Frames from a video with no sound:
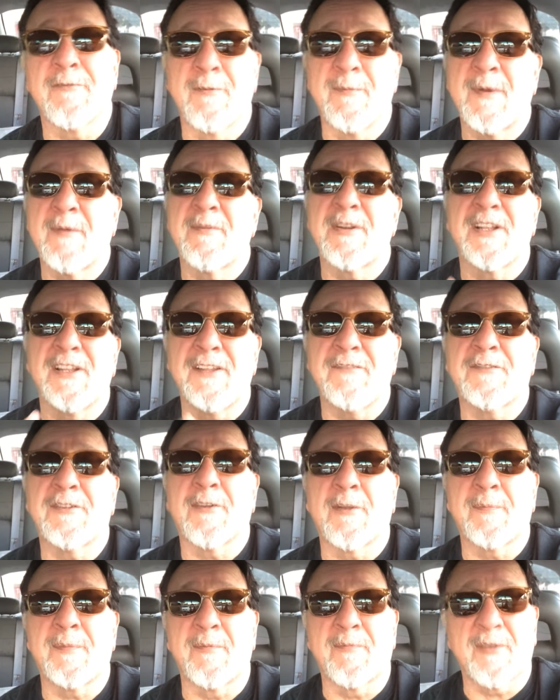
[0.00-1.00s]
Remember to lift
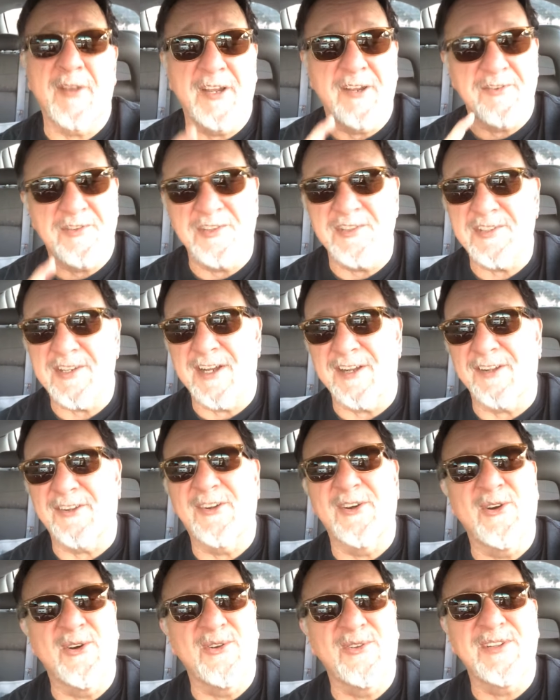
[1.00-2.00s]
her up in prayer. She's got a
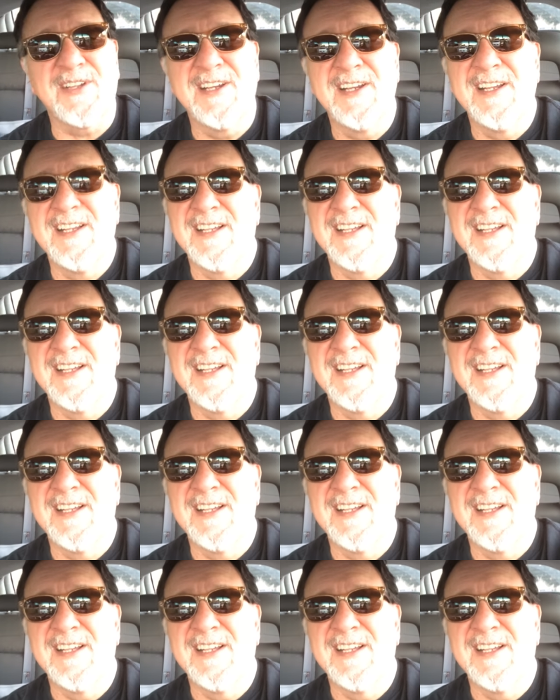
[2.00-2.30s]
cold.